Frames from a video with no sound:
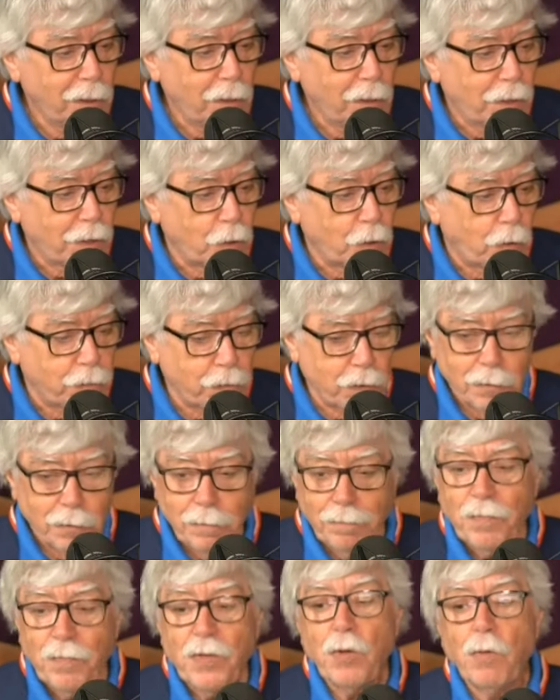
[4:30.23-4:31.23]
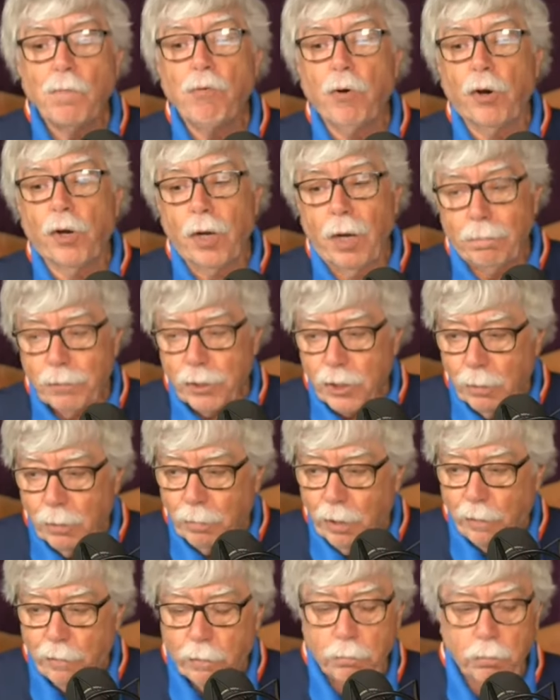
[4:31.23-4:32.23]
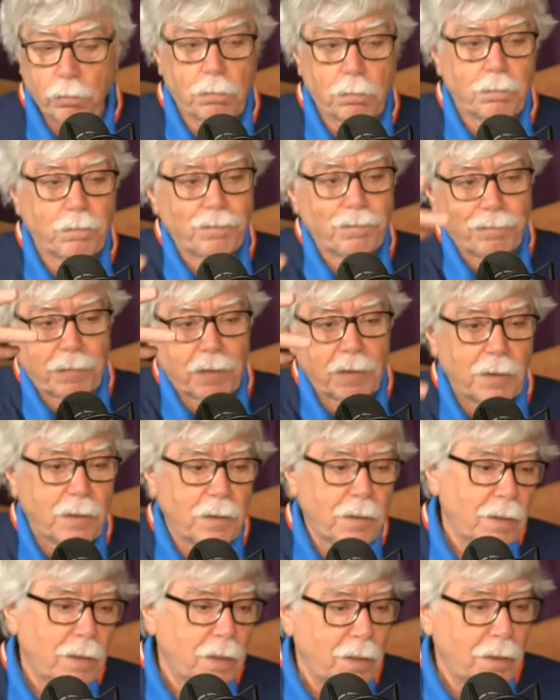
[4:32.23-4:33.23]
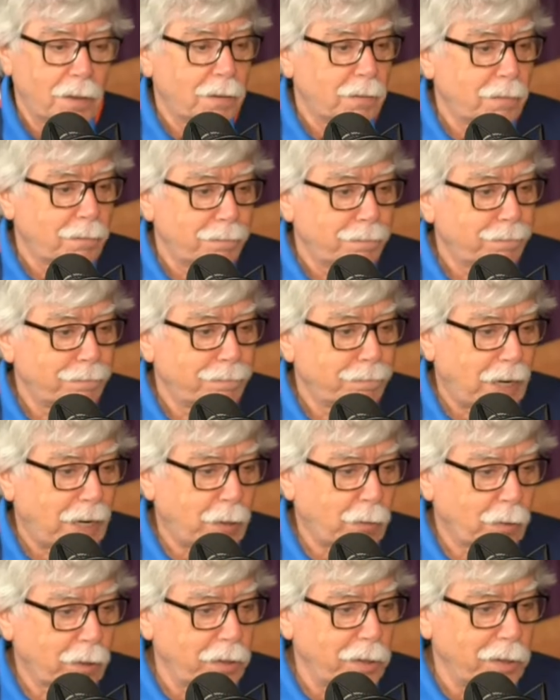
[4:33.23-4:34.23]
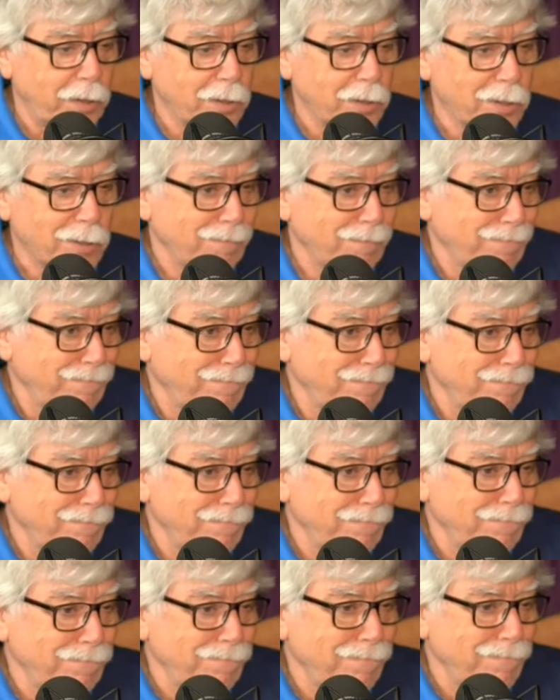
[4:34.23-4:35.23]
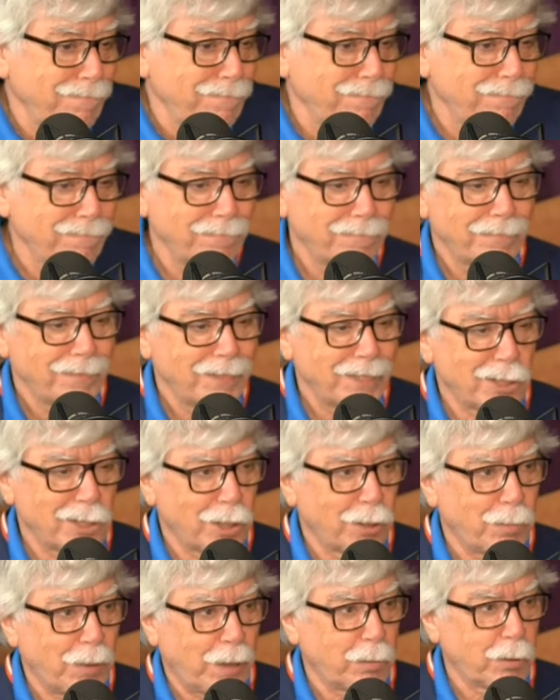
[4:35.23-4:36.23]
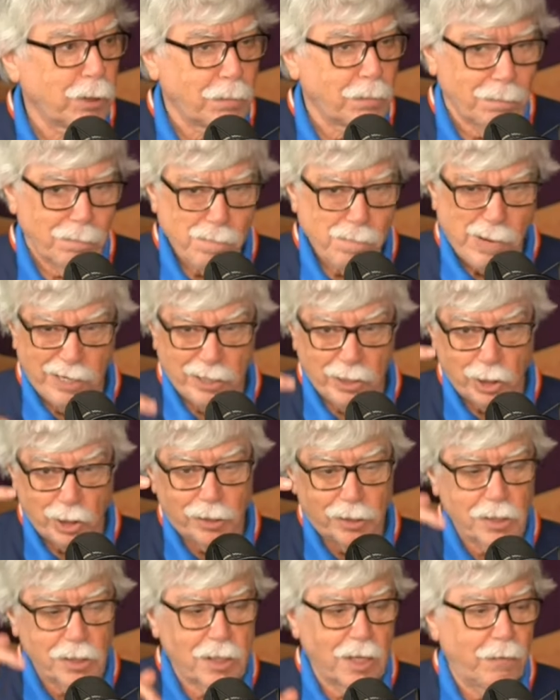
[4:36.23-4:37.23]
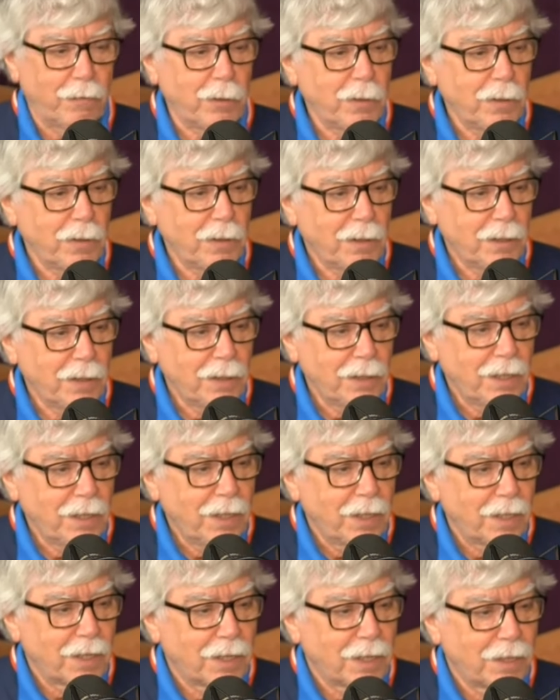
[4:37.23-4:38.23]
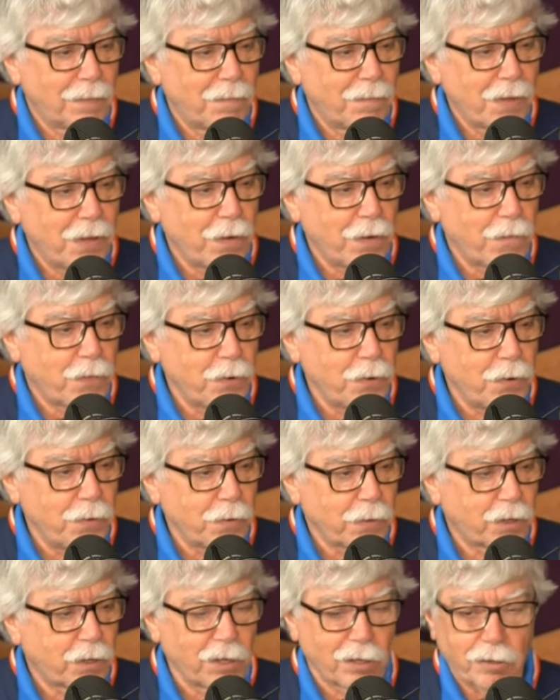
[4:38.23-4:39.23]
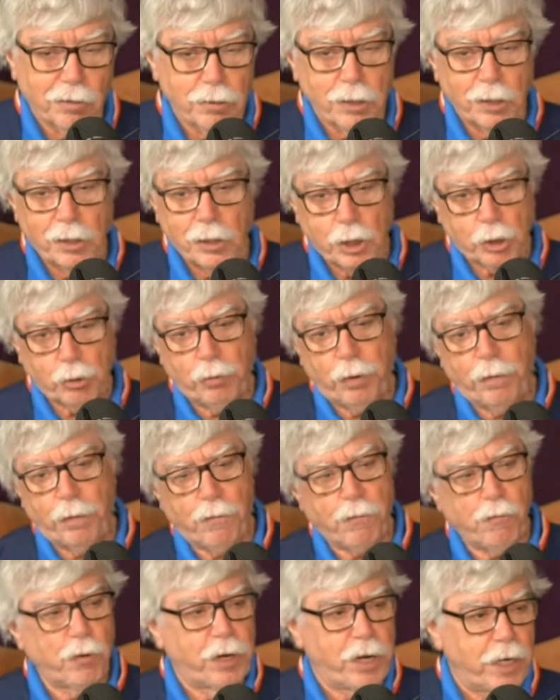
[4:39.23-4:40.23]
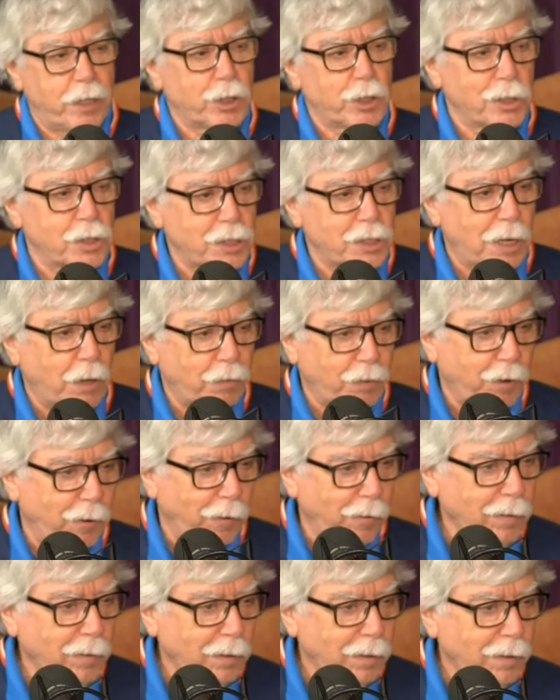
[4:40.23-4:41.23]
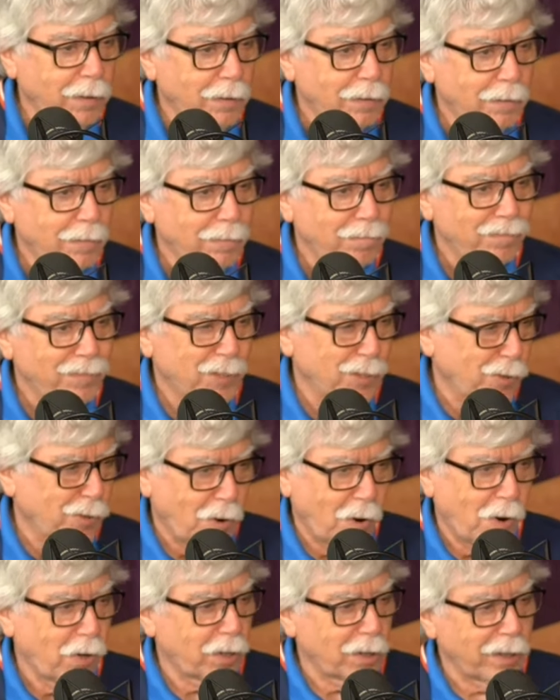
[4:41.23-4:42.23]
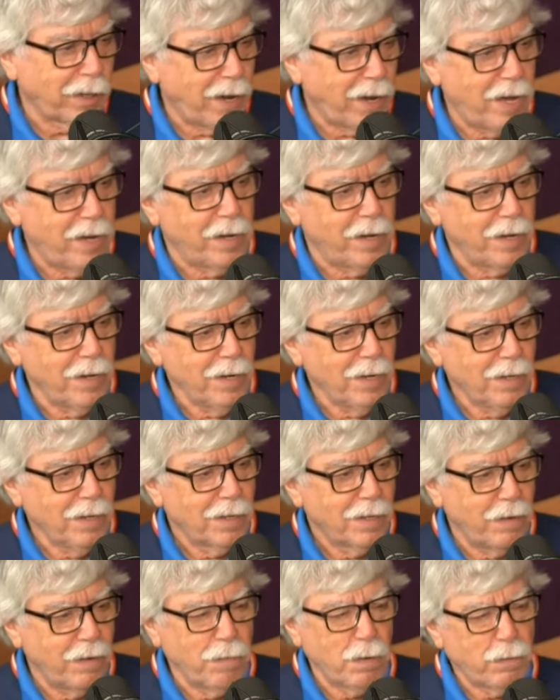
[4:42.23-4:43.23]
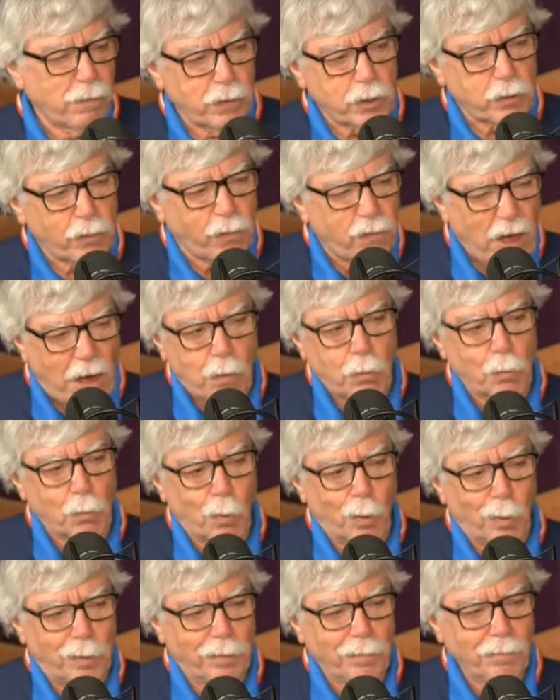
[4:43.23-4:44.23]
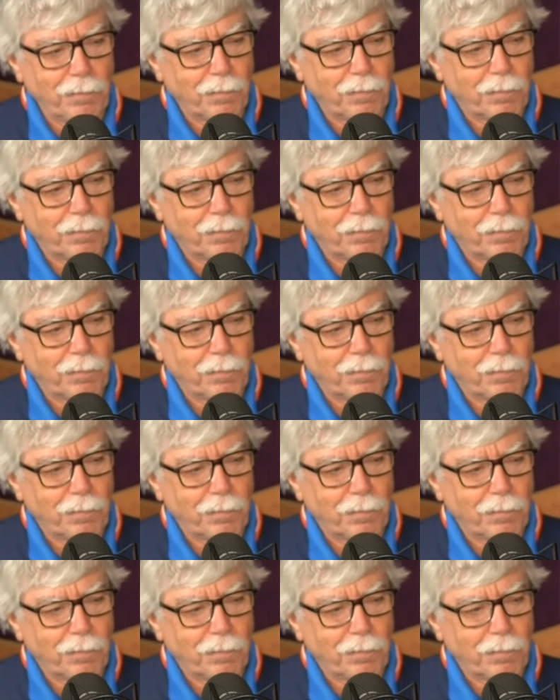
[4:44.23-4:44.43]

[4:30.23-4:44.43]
You know, if you bring up somebody from minor leagues, is he going to be able to pitch at this level? If you think there's any street free agents out there, there are hardly any. Even if you found one,